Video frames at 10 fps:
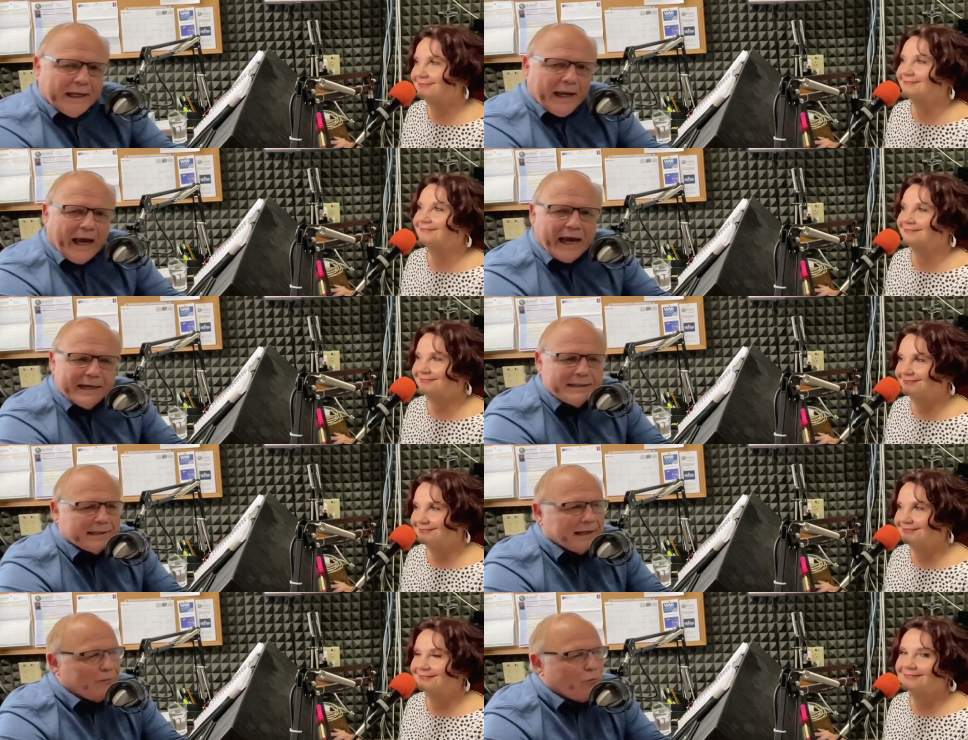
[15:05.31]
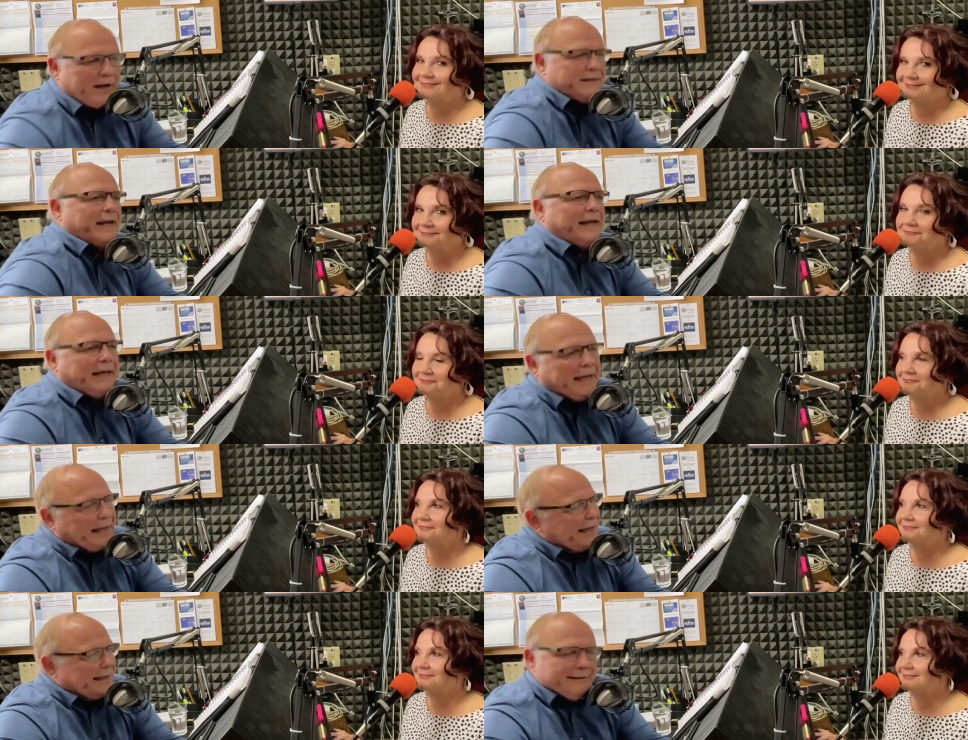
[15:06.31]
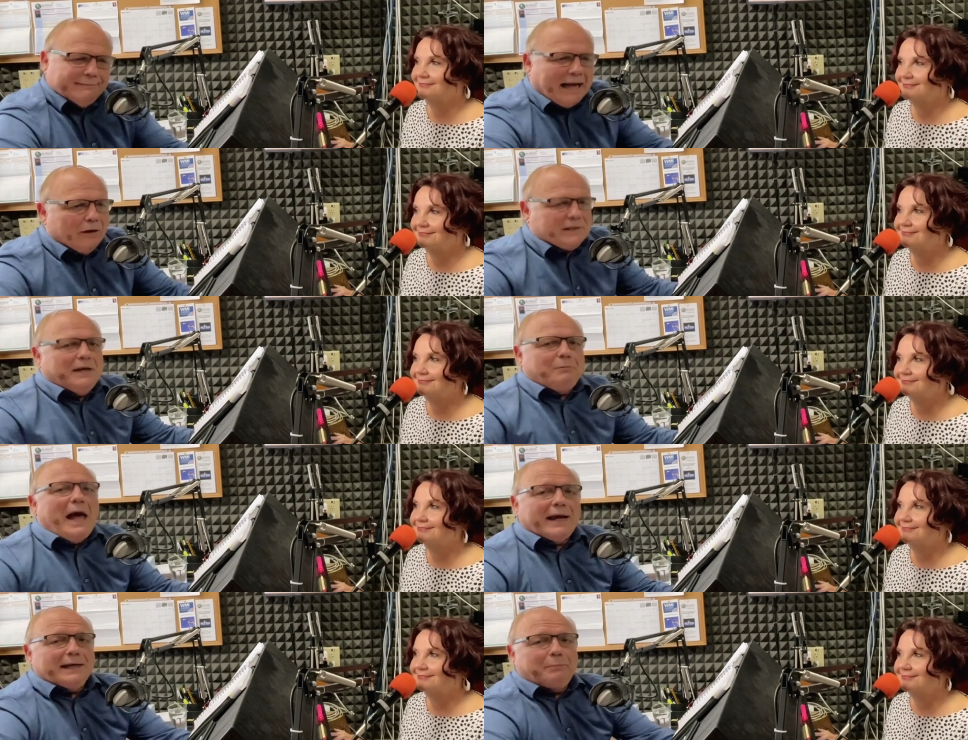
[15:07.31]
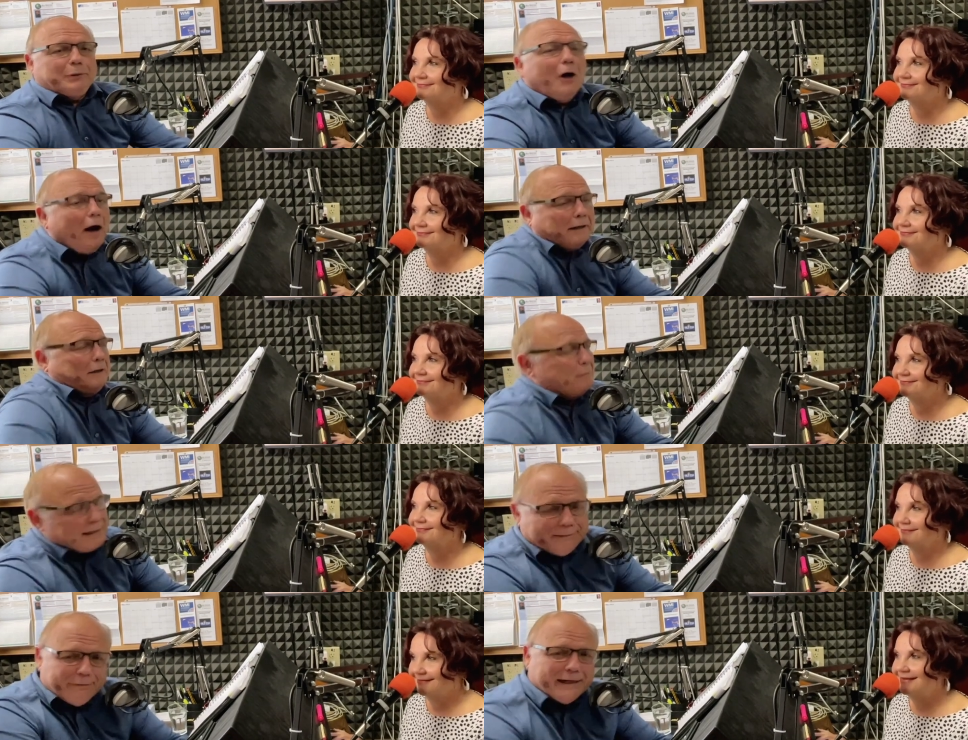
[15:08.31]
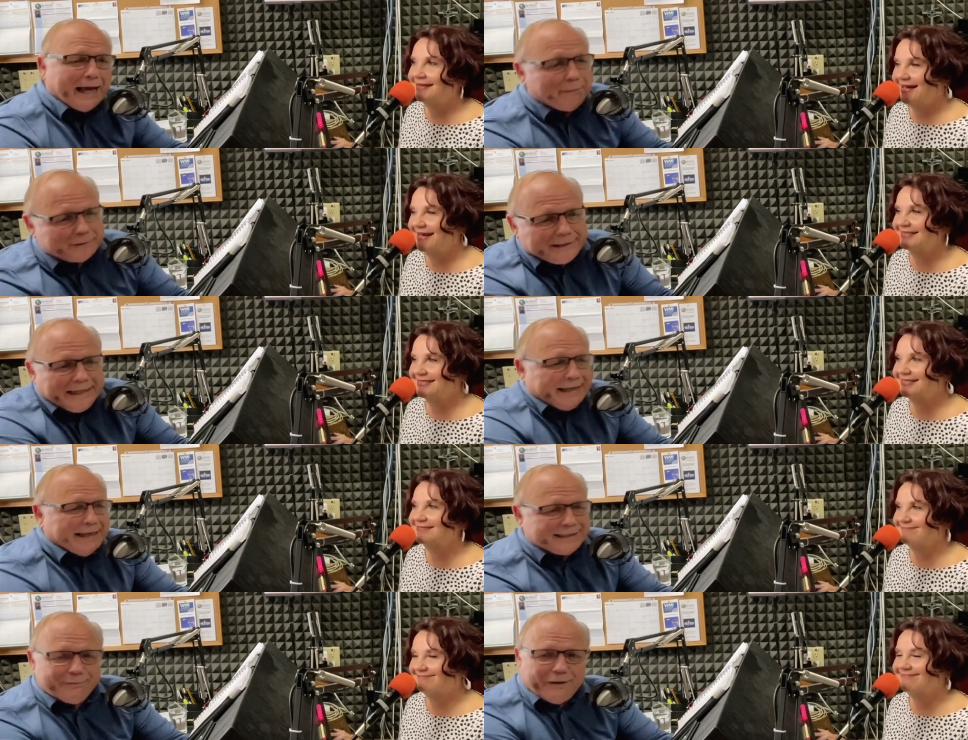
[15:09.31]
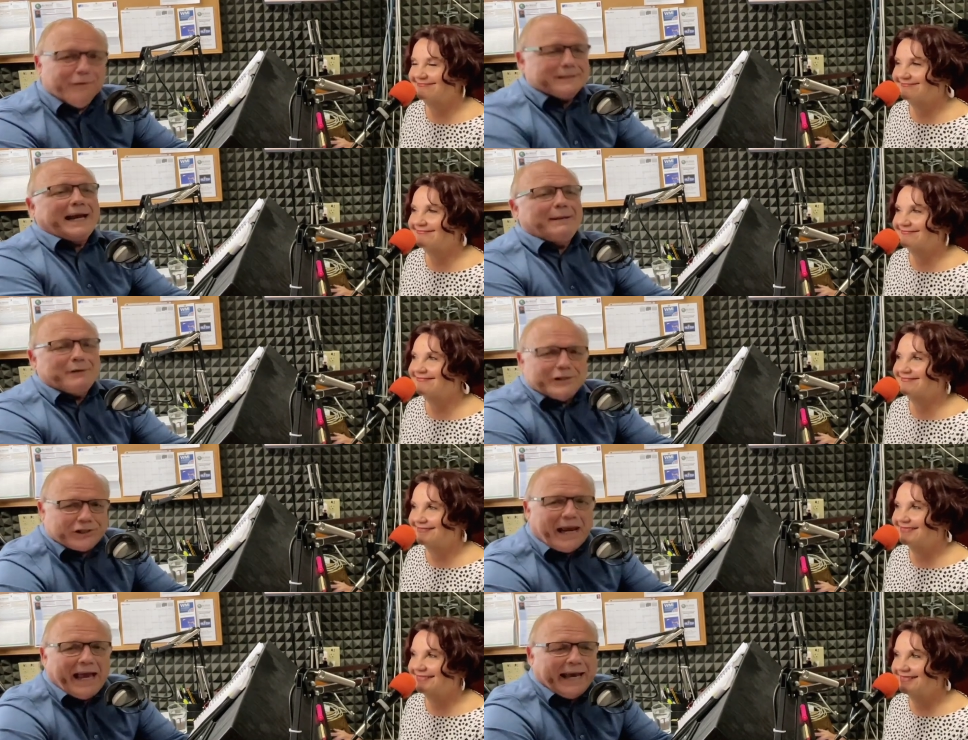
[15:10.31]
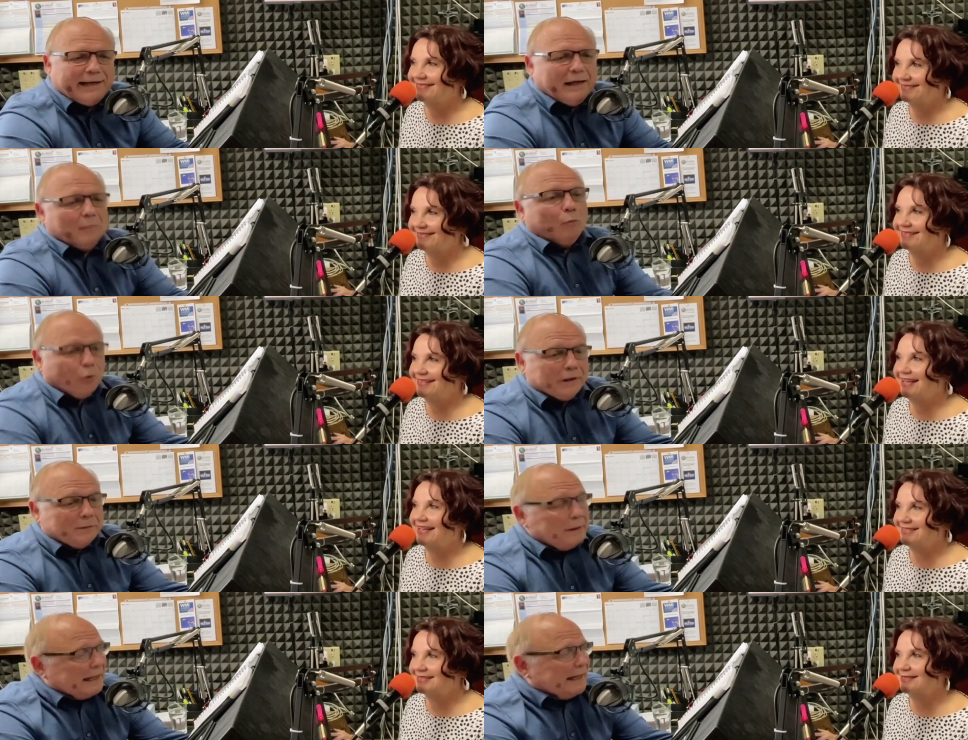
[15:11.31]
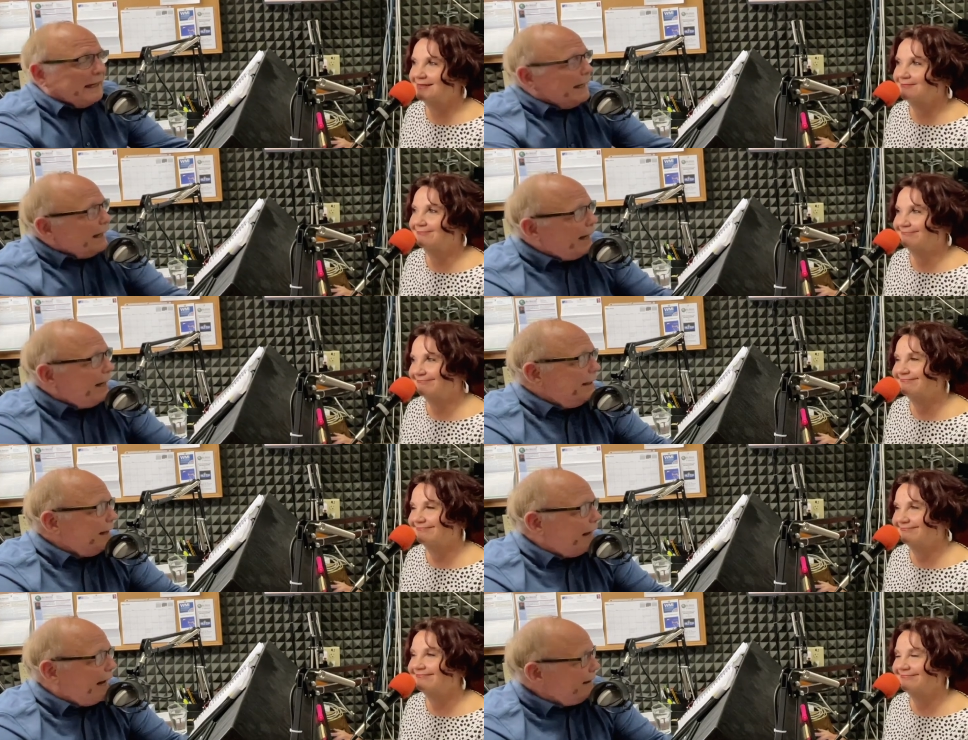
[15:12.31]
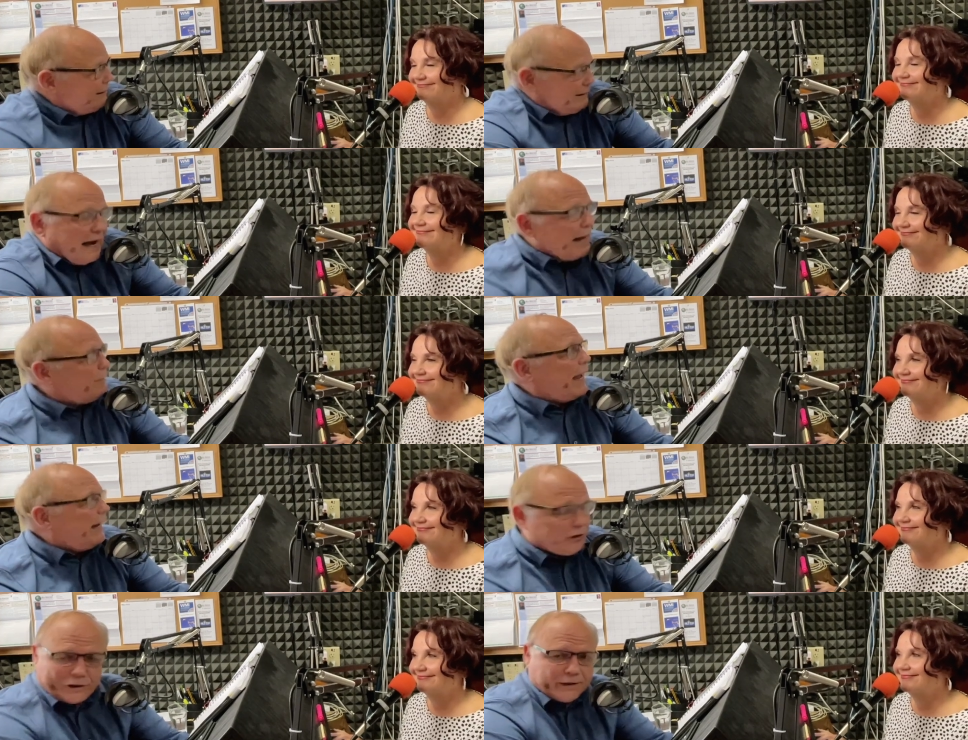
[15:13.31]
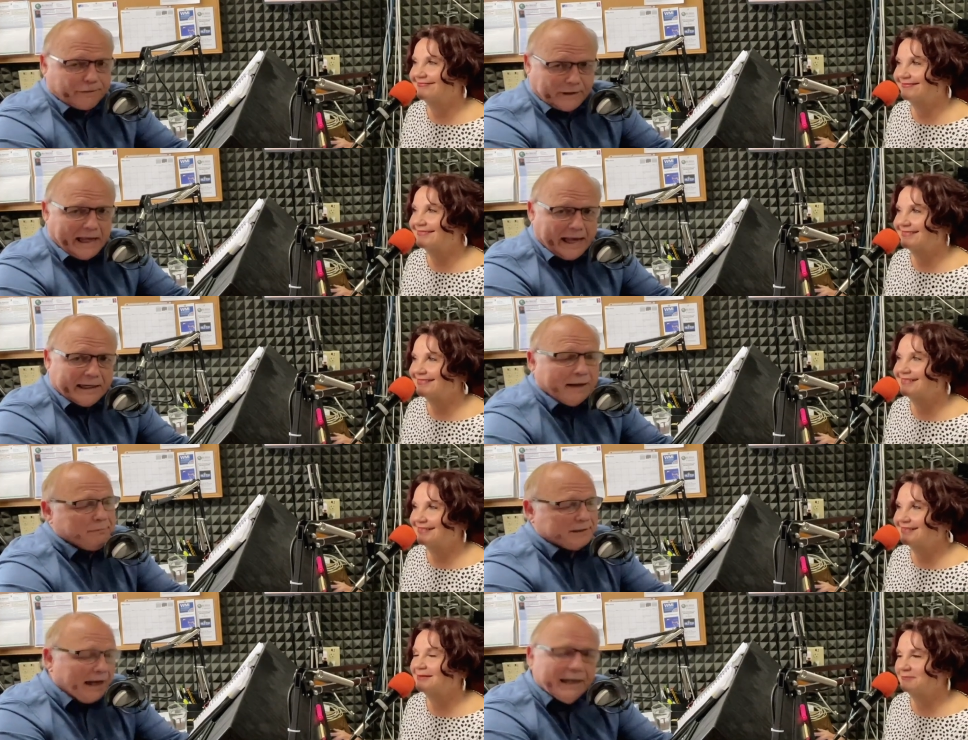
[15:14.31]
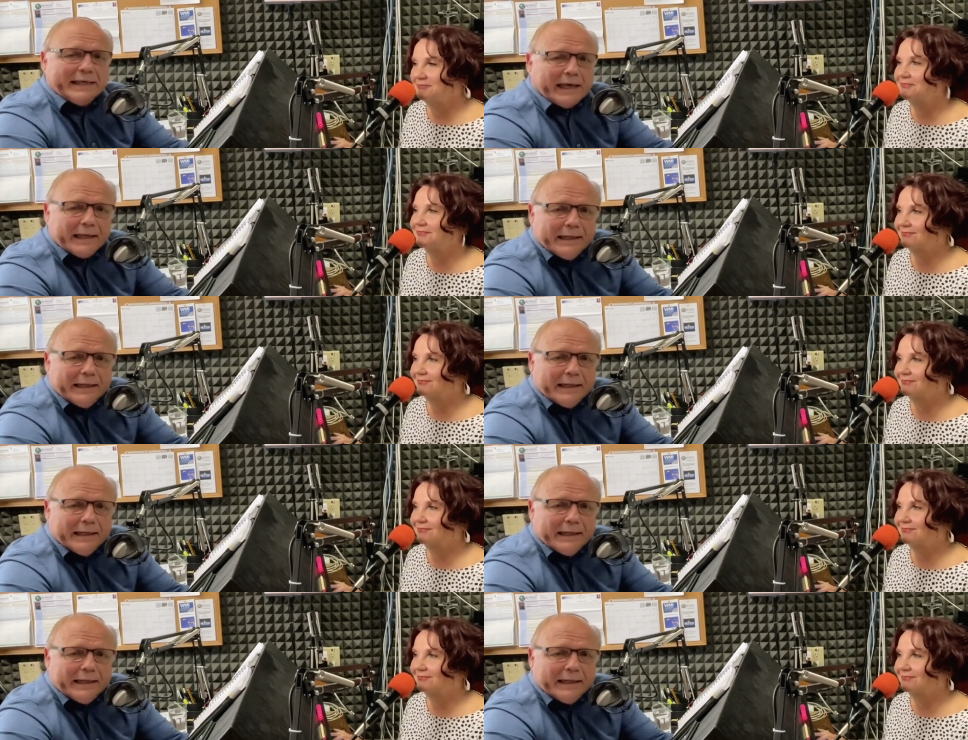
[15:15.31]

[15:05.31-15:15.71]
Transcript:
Speaker 1: And uh, one day, I'll sit back and applaud her when when I'm, yes. it's her time to shine more yes. than me, and uh, I I'm anxious for that. I'm telling you,